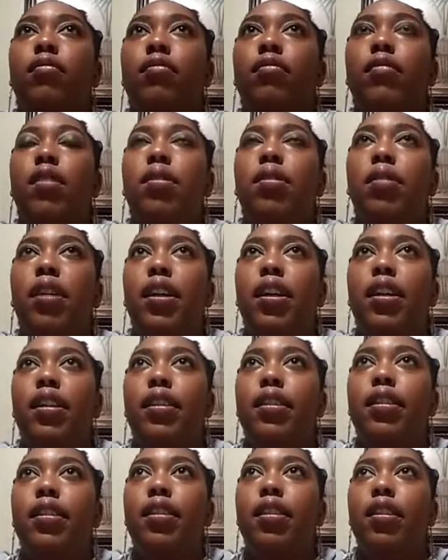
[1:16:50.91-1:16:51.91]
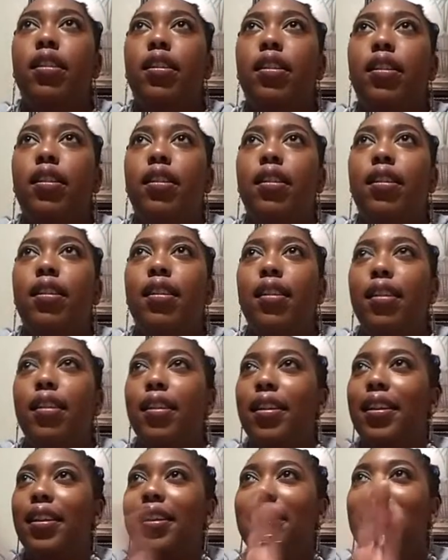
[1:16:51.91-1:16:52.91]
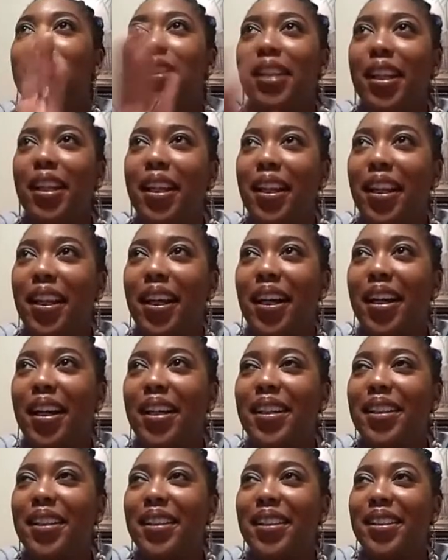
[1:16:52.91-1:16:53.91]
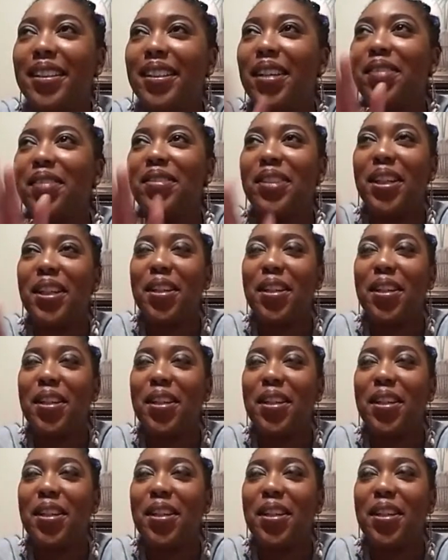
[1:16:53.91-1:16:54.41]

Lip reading: Okay. He said a lot, so I'm trying